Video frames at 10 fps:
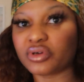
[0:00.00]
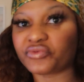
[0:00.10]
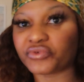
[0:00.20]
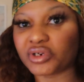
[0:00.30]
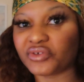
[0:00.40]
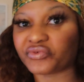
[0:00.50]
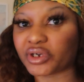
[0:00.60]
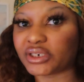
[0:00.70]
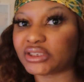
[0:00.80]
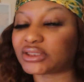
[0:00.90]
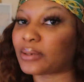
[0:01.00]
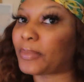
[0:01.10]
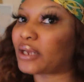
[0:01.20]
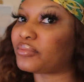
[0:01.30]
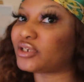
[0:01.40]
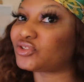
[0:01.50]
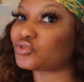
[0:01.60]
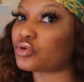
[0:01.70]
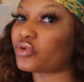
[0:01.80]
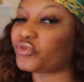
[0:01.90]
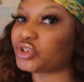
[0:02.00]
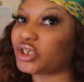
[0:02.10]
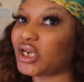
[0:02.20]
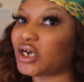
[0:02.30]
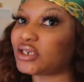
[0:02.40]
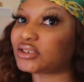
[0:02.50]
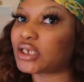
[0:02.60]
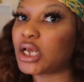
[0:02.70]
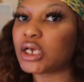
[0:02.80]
fully furnished apartment tour for you guys.